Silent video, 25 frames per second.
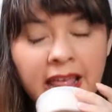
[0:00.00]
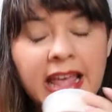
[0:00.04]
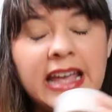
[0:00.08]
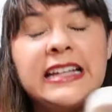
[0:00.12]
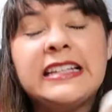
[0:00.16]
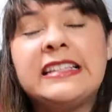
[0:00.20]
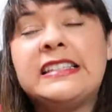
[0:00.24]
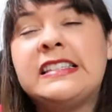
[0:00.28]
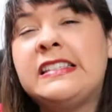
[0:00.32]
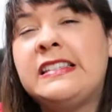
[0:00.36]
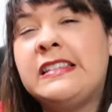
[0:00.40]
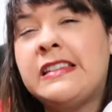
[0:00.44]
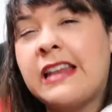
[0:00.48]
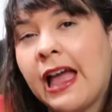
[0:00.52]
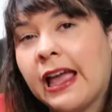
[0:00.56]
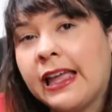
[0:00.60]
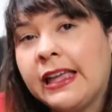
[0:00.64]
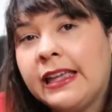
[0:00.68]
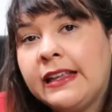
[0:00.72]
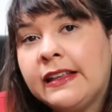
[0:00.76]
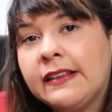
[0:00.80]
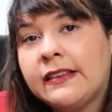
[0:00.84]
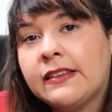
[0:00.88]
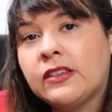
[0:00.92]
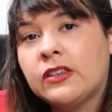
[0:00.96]
It's
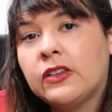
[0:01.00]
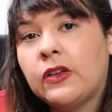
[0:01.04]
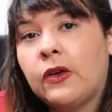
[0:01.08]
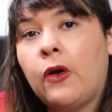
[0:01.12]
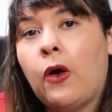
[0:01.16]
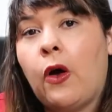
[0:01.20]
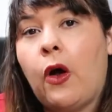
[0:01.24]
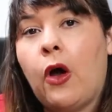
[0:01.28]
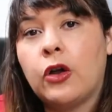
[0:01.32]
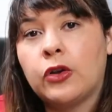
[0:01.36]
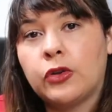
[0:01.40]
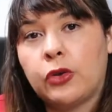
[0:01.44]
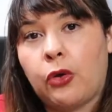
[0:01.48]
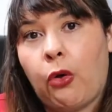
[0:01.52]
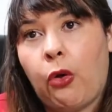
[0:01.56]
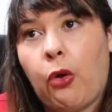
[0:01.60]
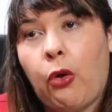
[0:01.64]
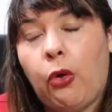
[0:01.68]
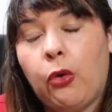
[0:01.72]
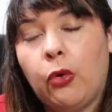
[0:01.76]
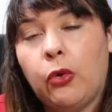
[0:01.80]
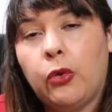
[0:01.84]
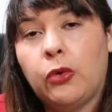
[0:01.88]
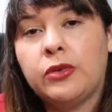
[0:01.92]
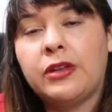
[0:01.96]
nice on
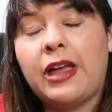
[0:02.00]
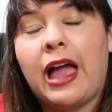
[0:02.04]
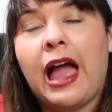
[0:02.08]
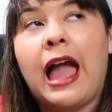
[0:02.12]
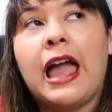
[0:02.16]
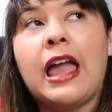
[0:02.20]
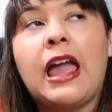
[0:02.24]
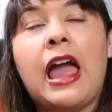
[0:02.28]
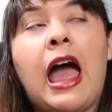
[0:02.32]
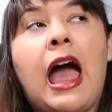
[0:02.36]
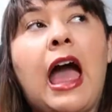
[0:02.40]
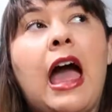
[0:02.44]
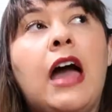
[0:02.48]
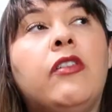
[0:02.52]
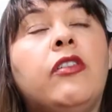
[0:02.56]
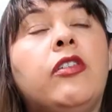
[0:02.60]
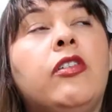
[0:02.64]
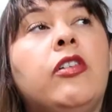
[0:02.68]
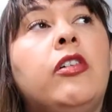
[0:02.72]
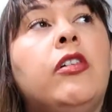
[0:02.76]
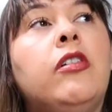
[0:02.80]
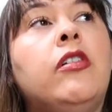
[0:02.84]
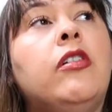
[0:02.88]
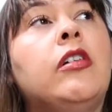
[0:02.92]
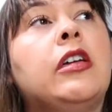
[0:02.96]
cold. I
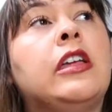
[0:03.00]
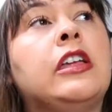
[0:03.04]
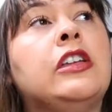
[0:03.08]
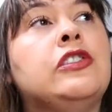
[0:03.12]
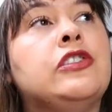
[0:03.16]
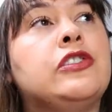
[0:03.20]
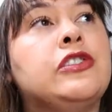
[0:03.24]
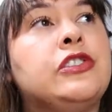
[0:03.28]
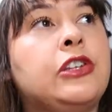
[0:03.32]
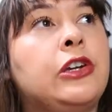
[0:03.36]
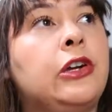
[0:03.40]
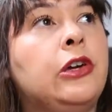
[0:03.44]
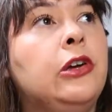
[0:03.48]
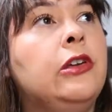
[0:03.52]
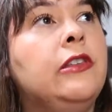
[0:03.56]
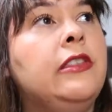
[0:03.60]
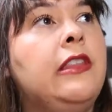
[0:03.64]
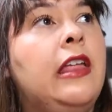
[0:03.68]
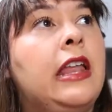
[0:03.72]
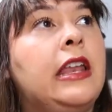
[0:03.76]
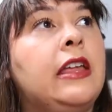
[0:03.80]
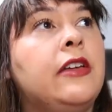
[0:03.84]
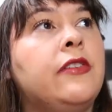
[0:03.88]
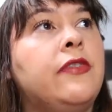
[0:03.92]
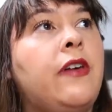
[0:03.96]
have a concern
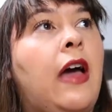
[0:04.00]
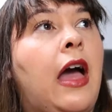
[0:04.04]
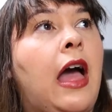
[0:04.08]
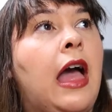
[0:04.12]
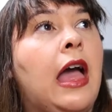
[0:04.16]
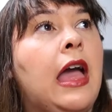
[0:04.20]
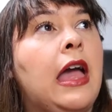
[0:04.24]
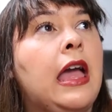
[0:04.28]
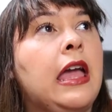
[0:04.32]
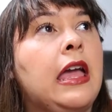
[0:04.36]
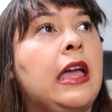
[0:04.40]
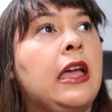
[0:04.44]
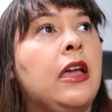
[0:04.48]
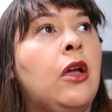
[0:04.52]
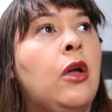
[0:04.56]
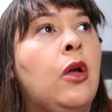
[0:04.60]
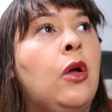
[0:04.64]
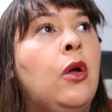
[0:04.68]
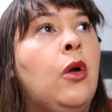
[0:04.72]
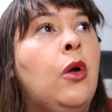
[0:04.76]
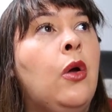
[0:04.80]
that if I